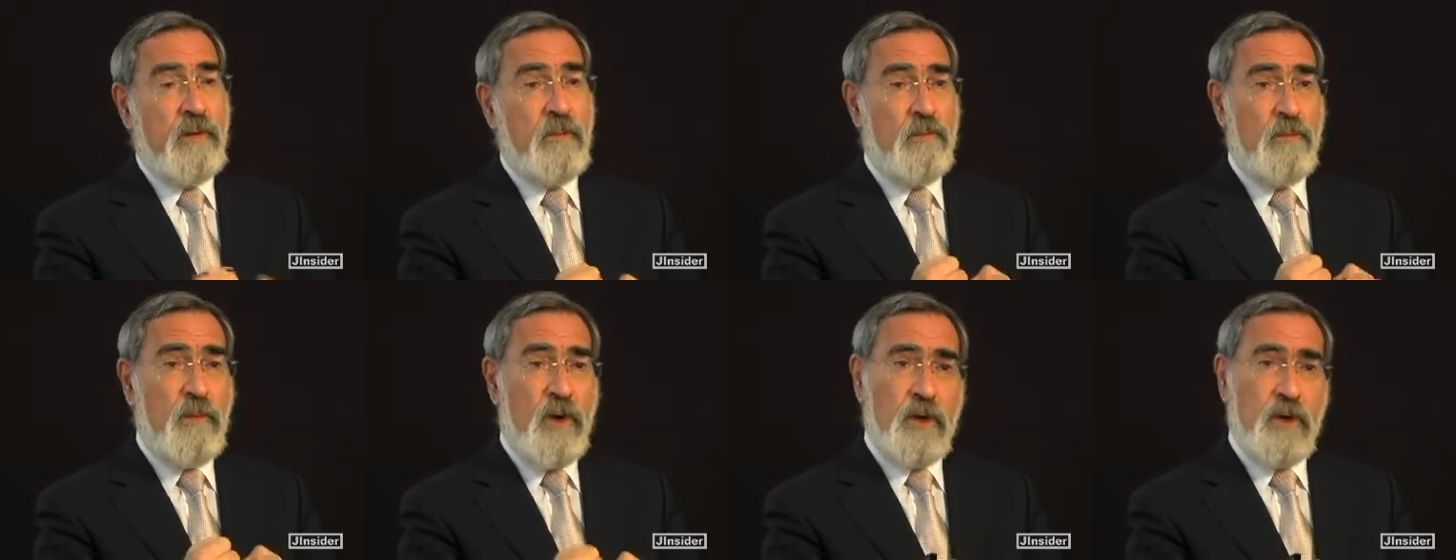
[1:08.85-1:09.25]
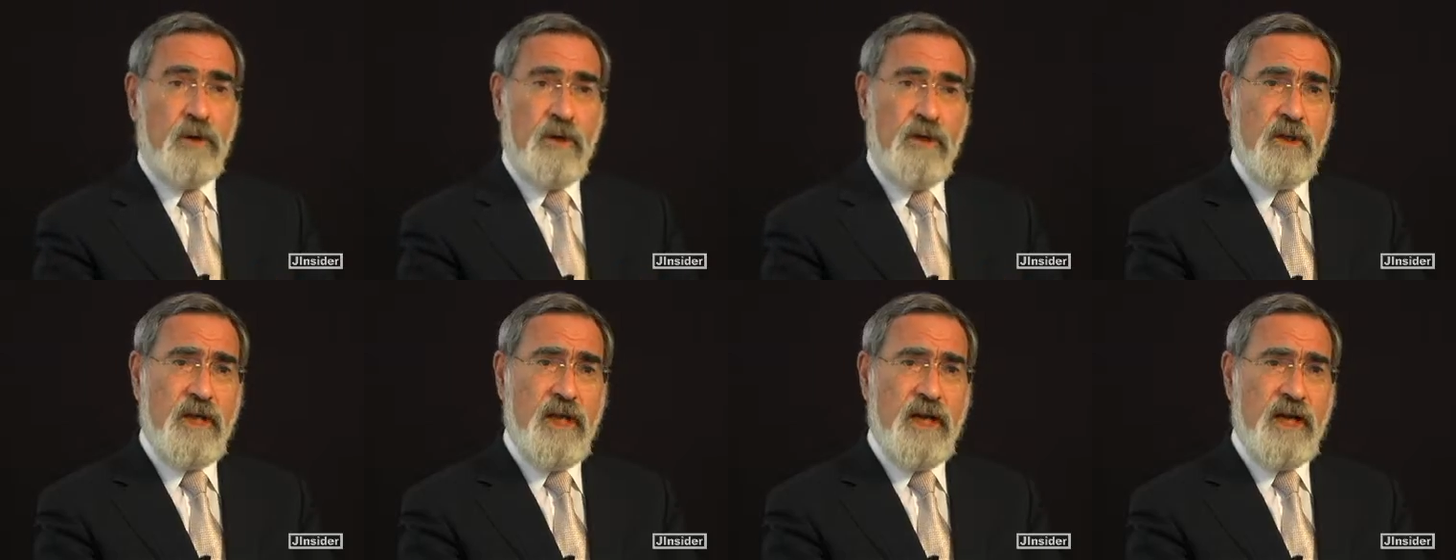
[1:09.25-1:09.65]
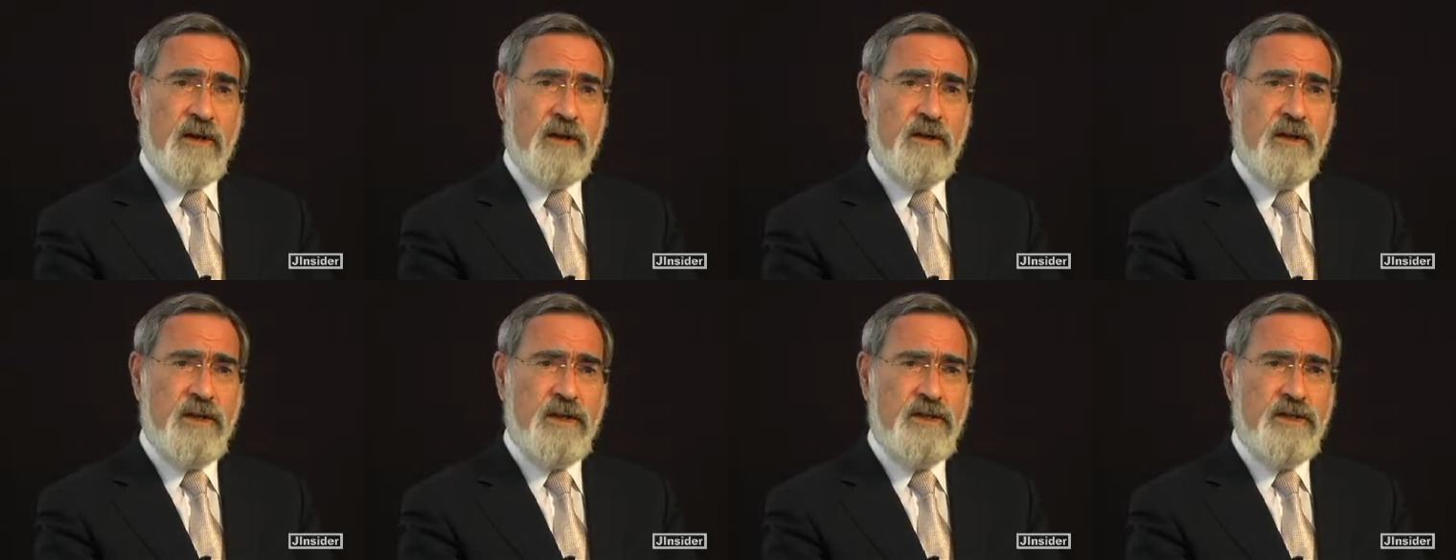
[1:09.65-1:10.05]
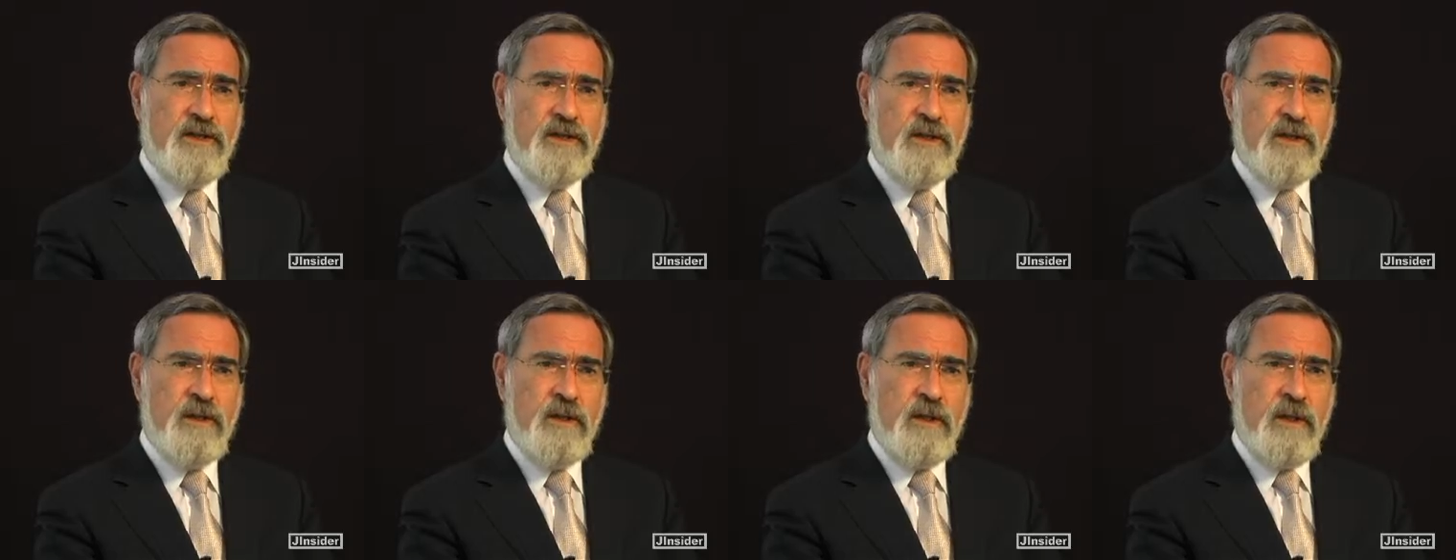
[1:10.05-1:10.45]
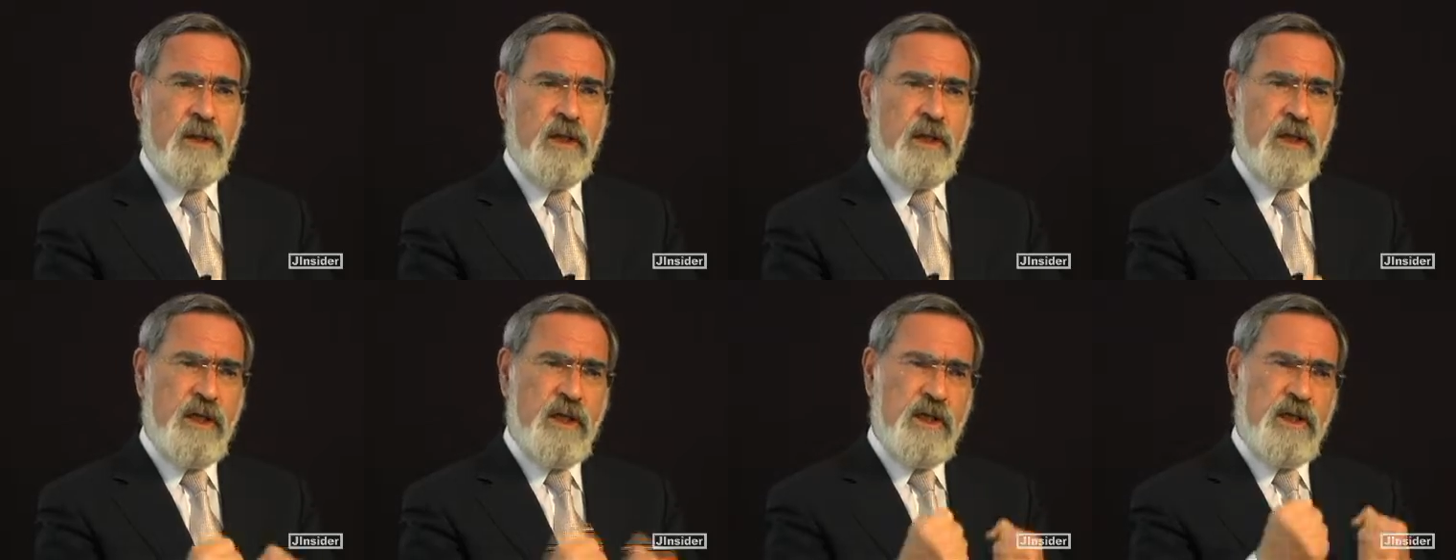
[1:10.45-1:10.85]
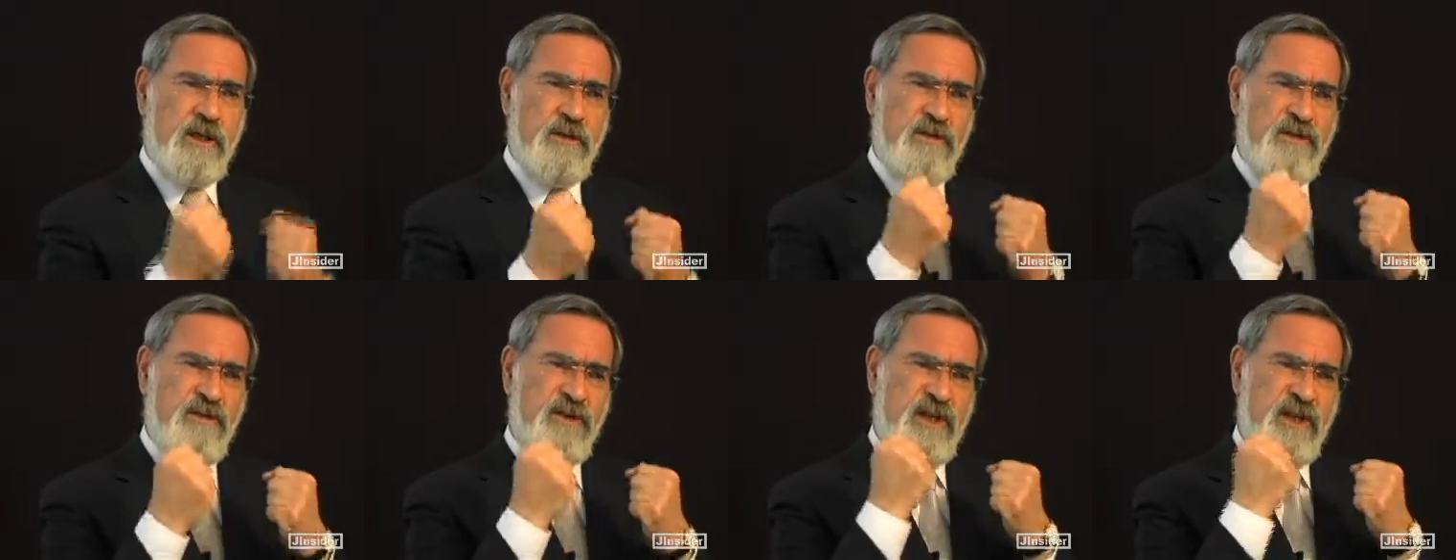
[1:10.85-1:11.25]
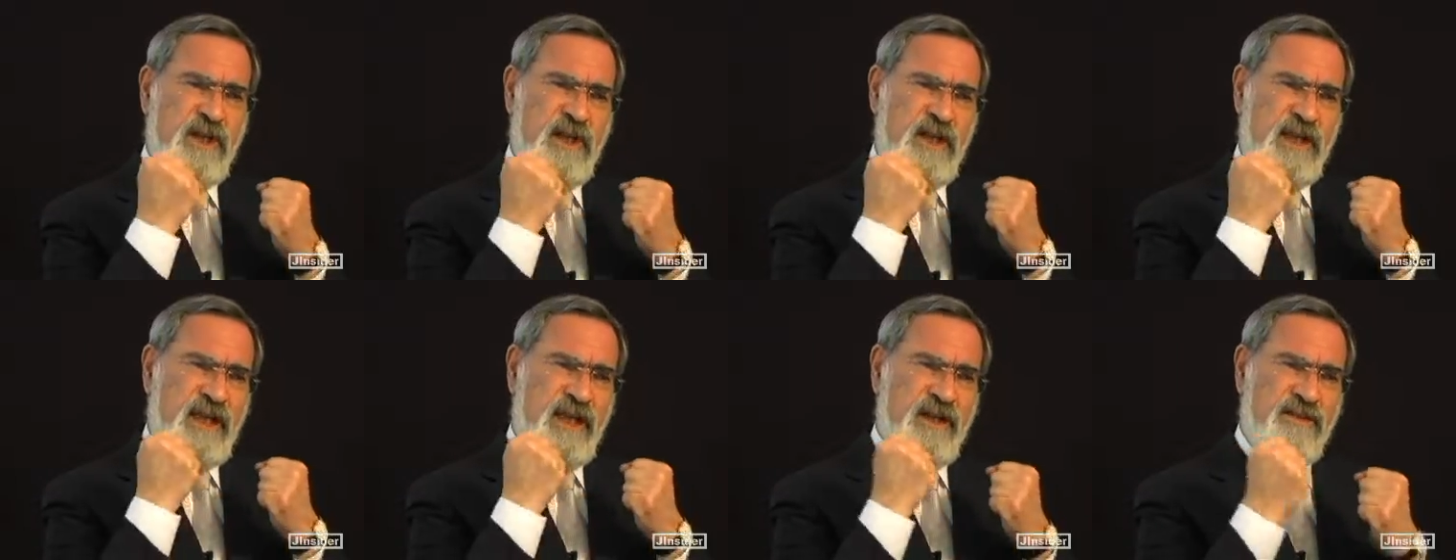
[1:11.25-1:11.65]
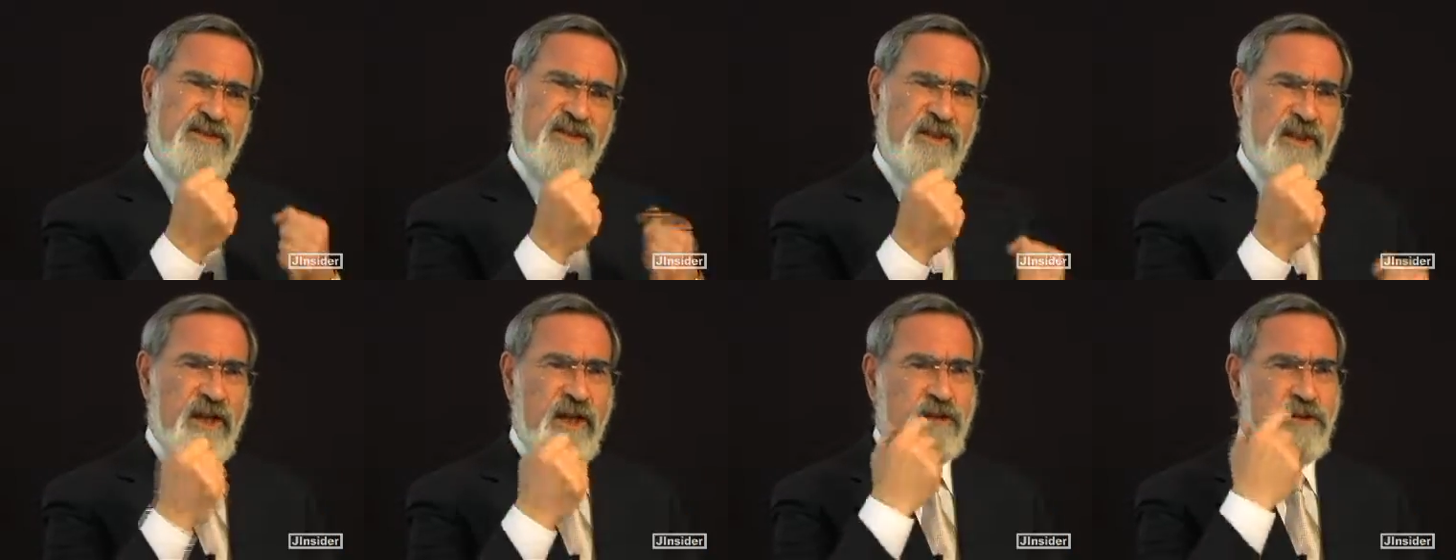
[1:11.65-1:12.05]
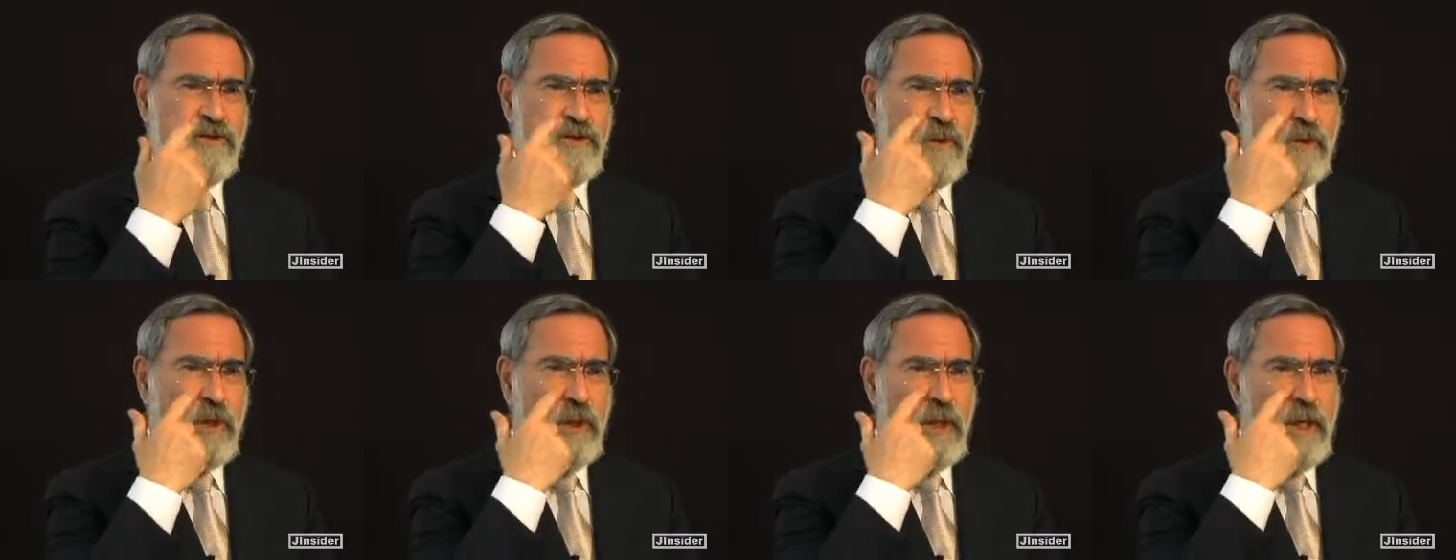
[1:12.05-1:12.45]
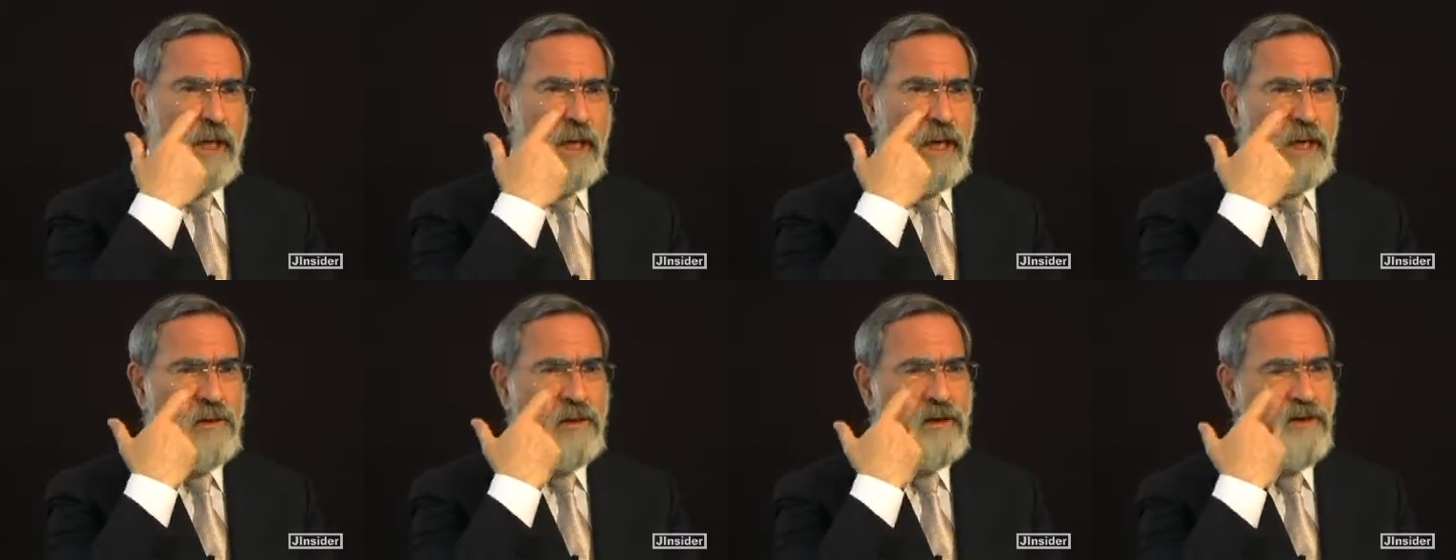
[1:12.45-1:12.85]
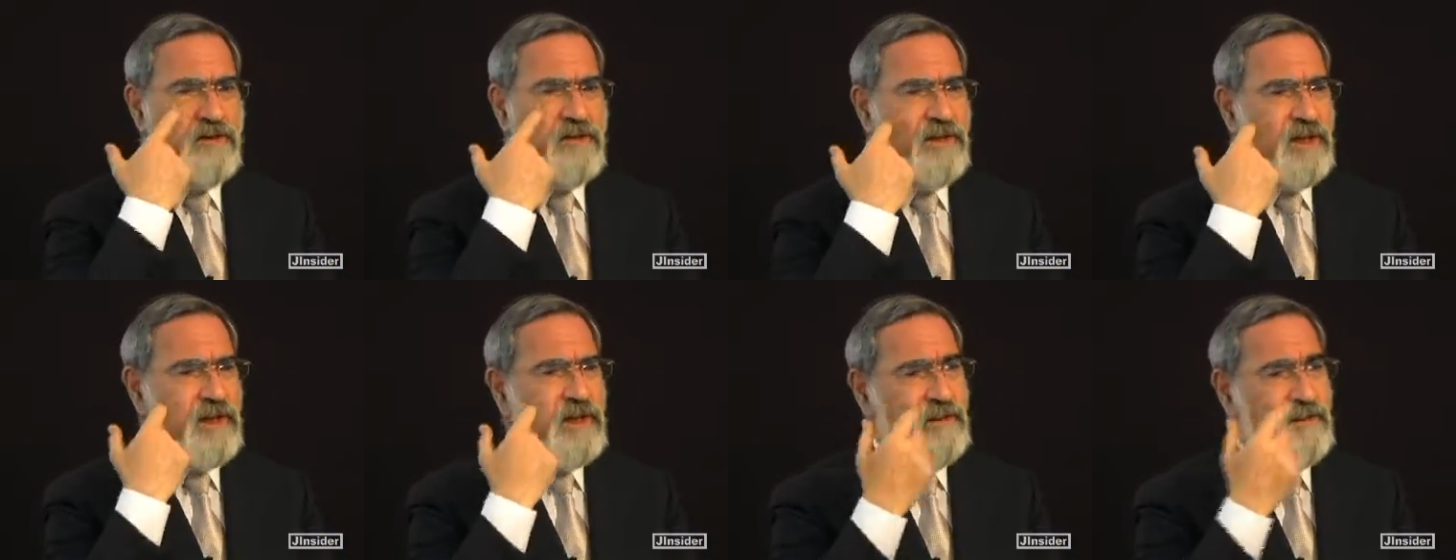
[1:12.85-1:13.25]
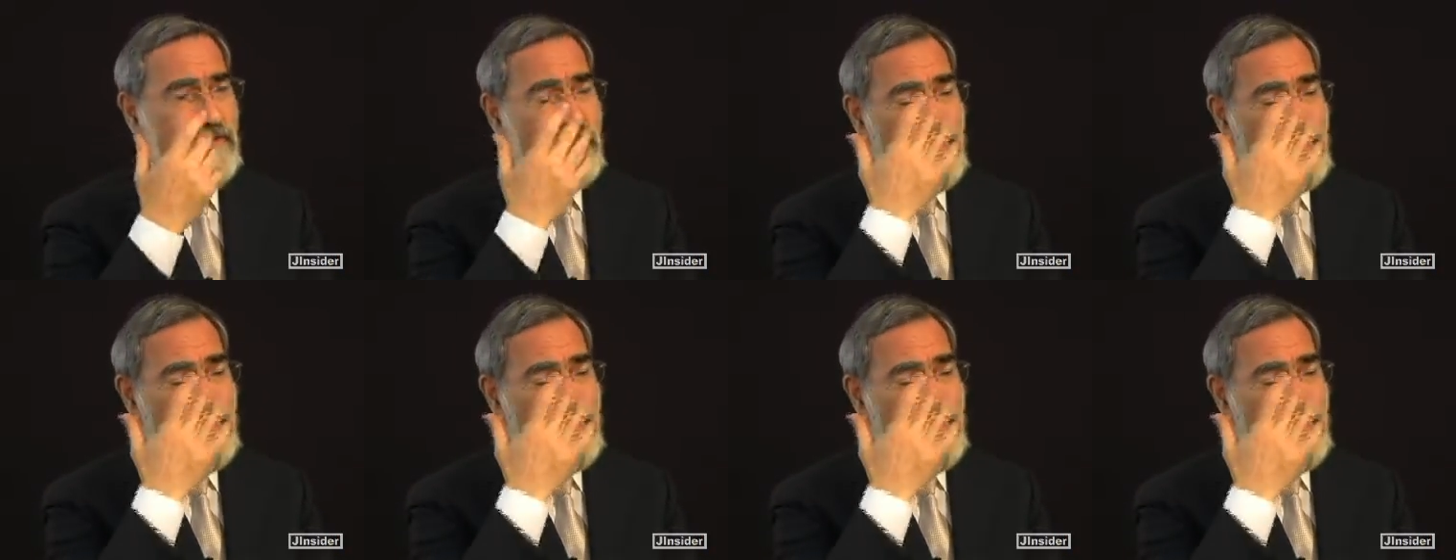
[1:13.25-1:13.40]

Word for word: moral courage and intellectual clarity.